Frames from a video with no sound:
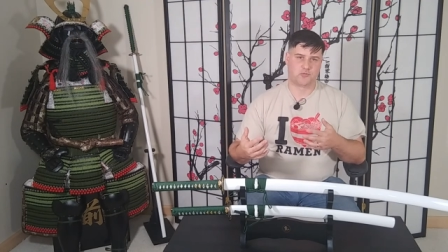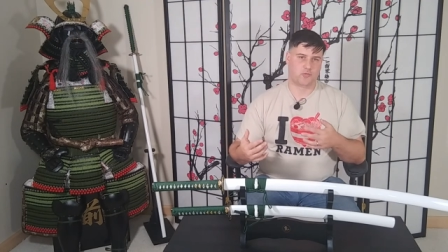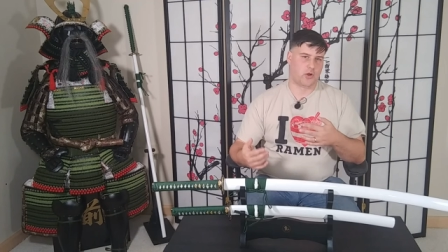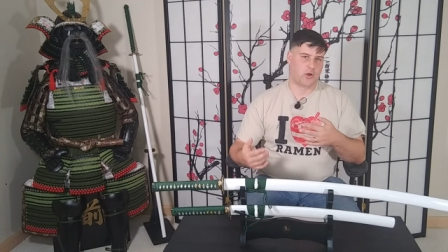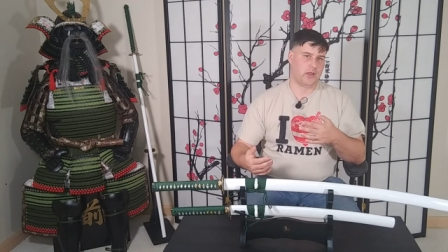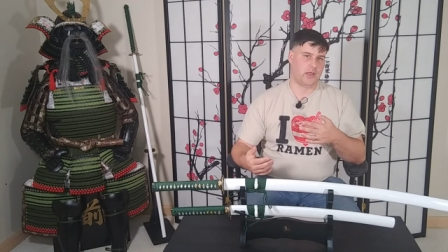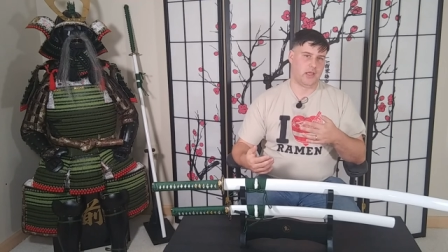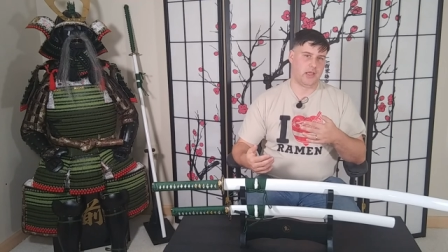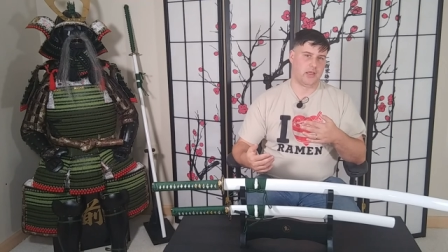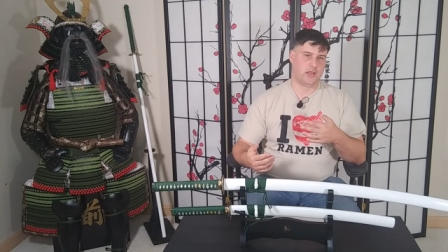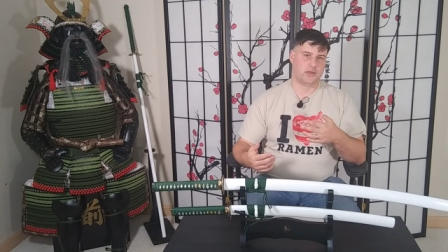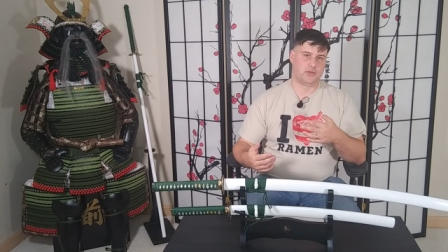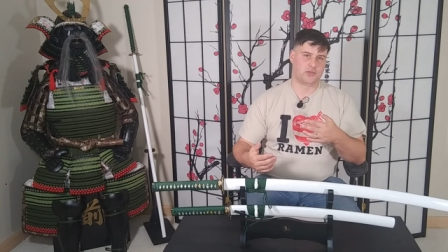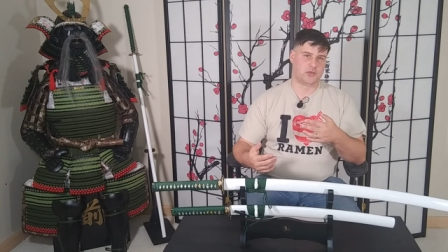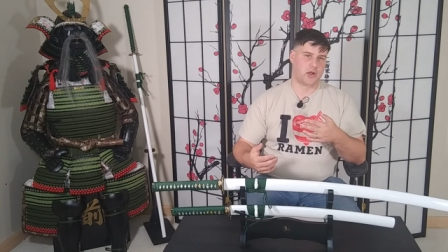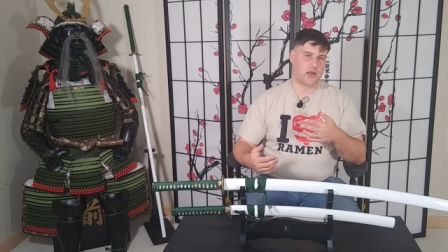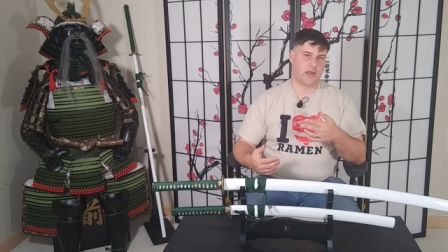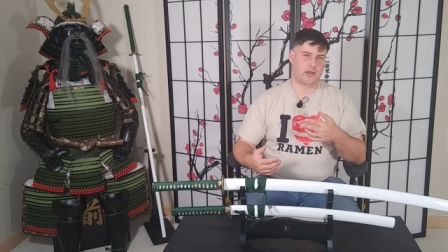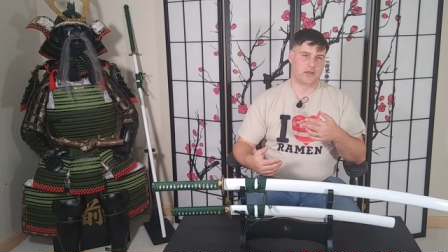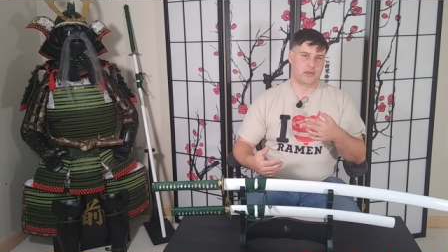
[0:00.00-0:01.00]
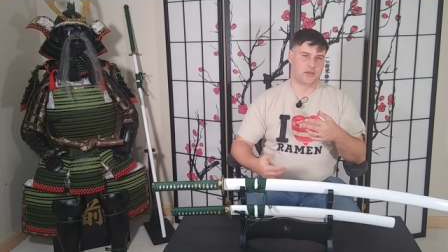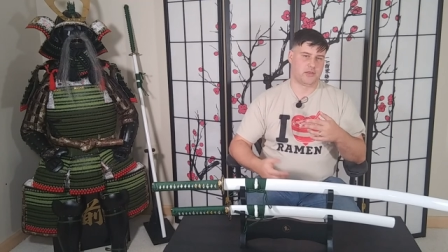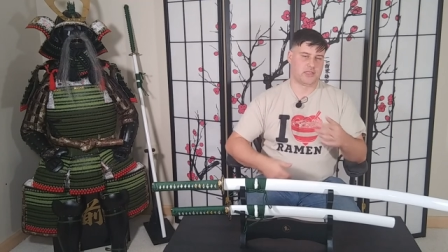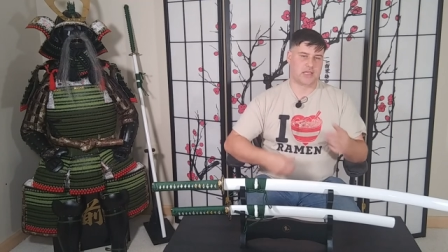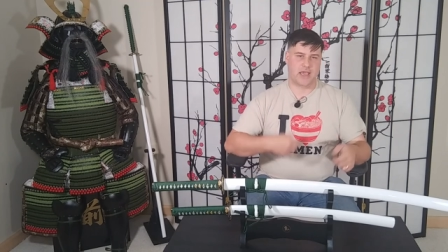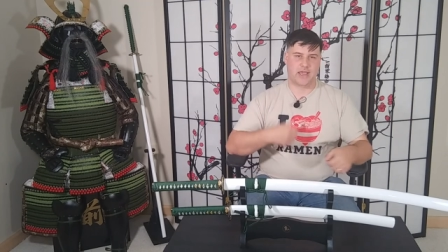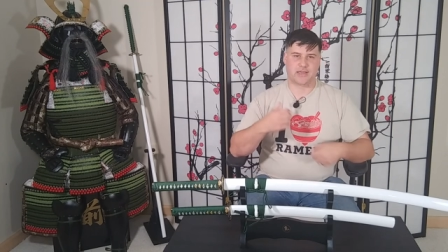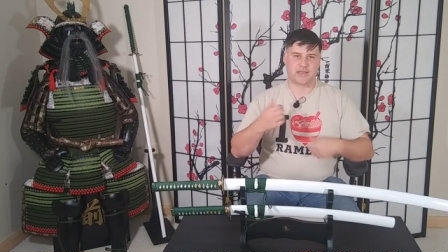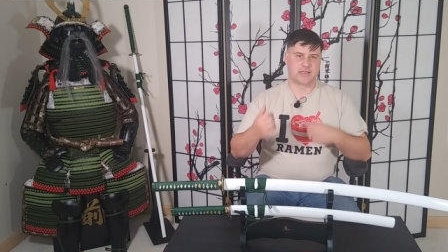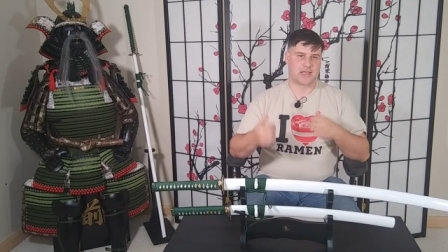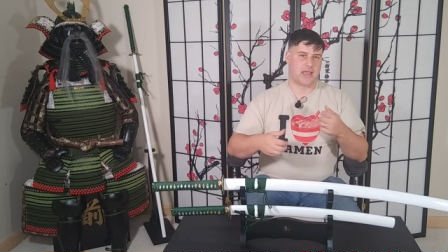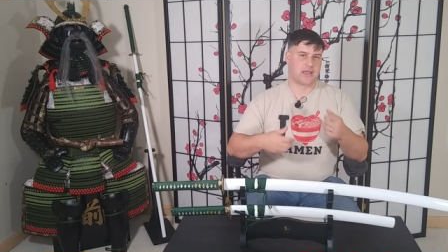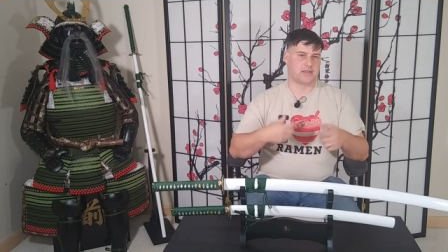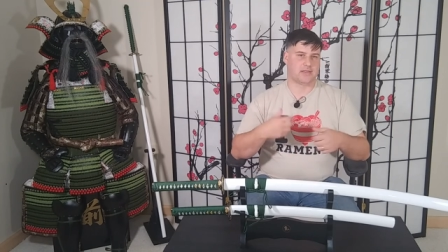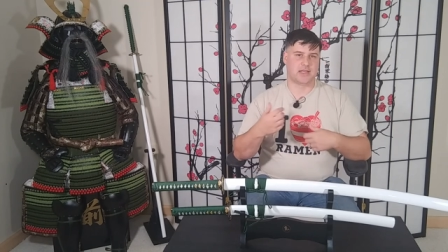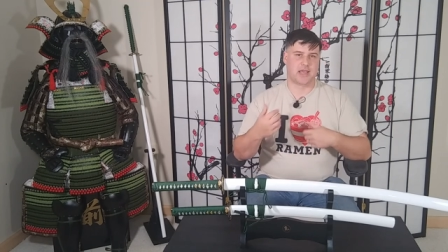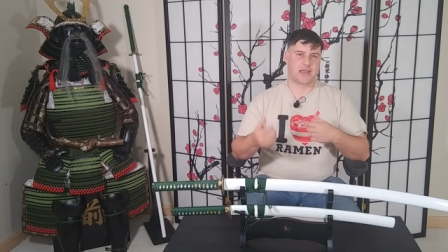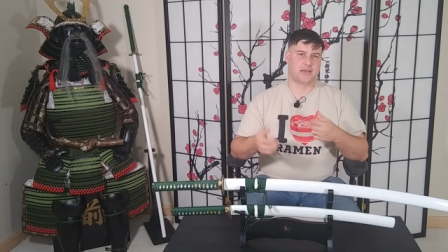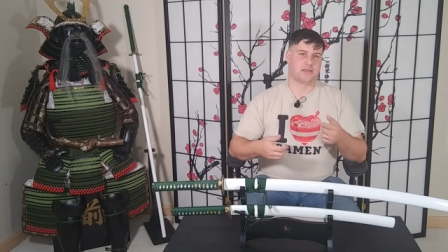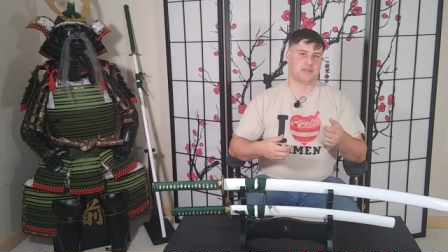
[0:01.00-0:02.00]
running in and trying to attack, attack,
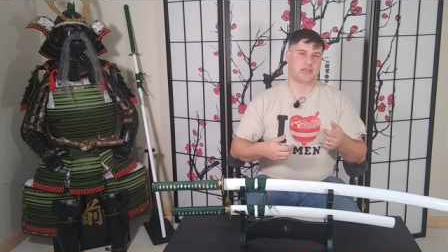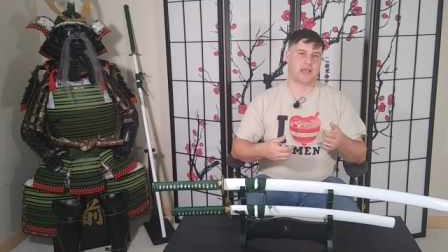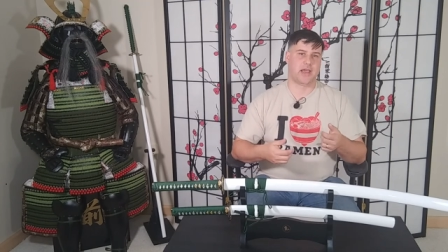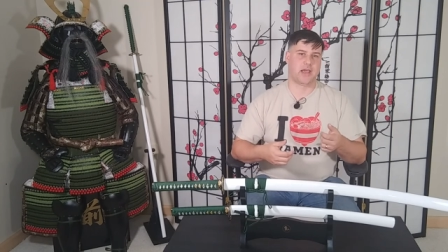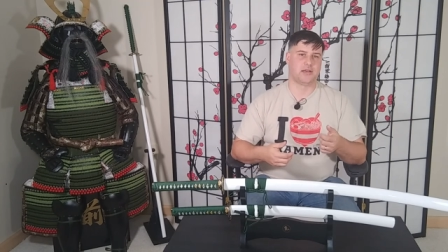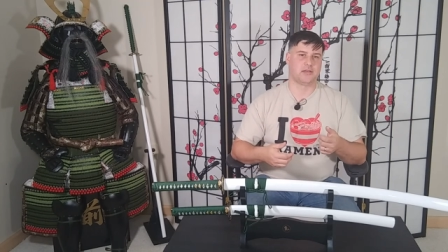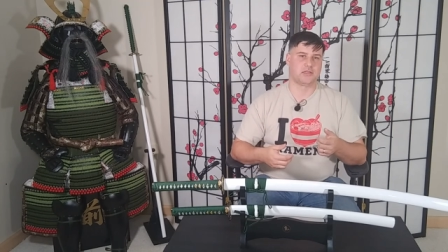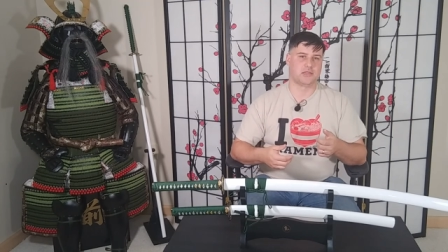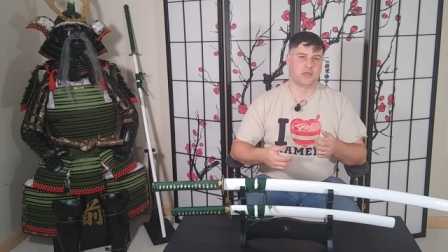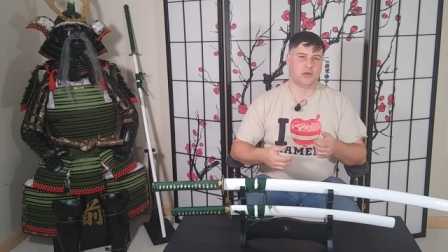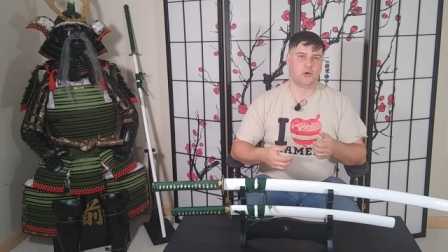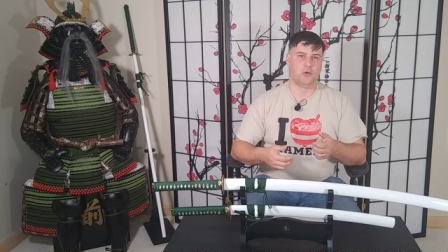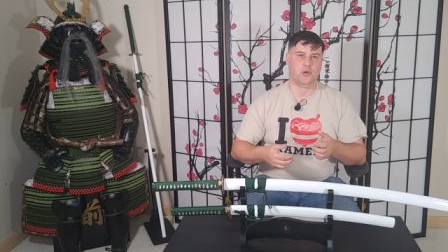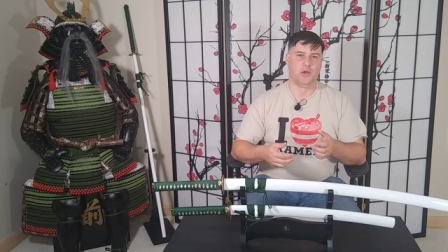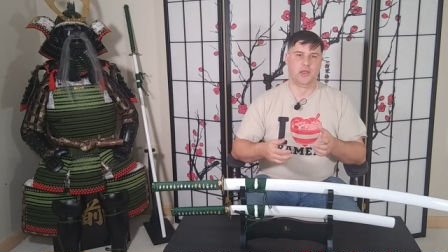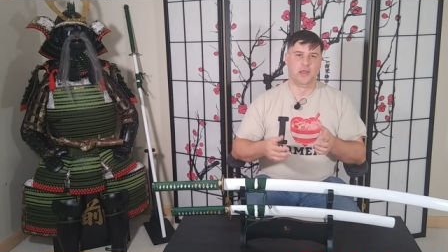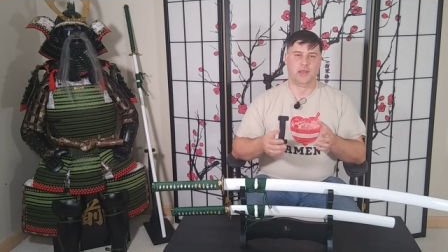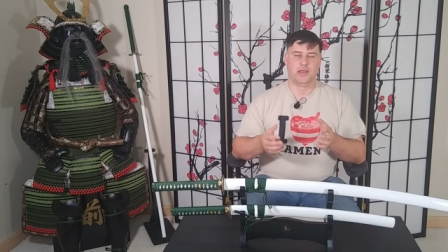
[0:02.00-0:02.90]
attack, attack. So